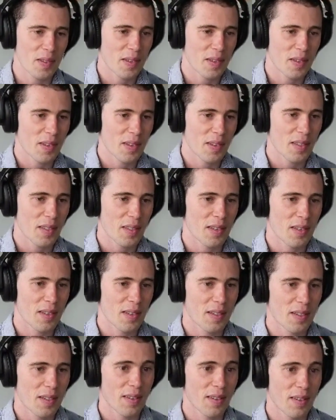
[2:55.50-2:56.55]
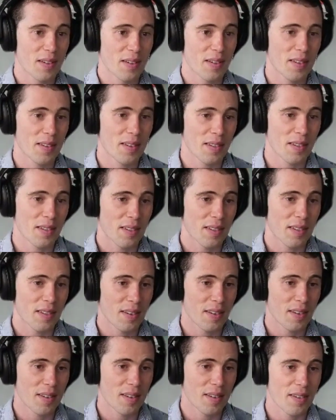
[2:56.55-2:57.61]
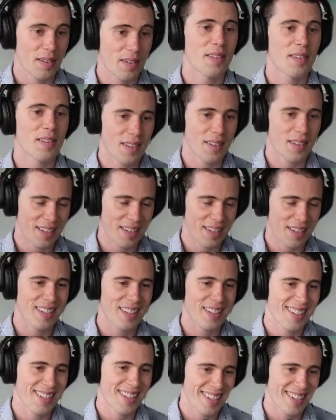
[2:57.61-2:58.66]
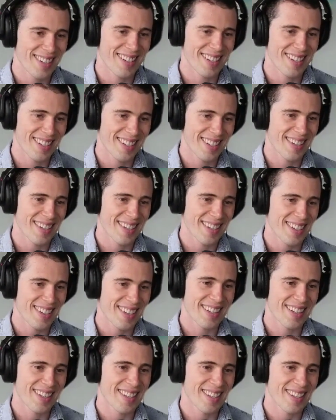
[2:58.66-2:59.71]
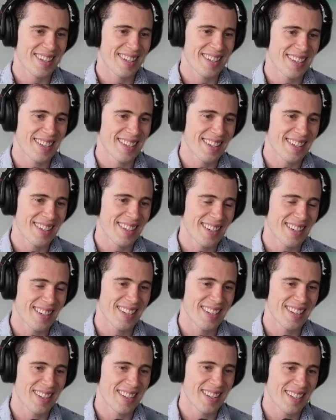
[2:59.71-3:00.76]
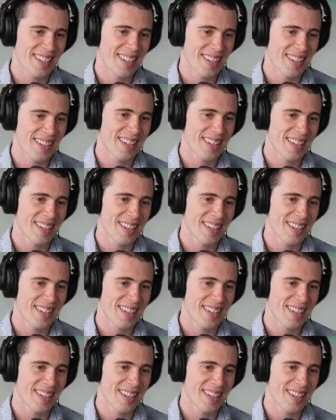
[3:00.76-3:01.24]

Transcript: [no speech]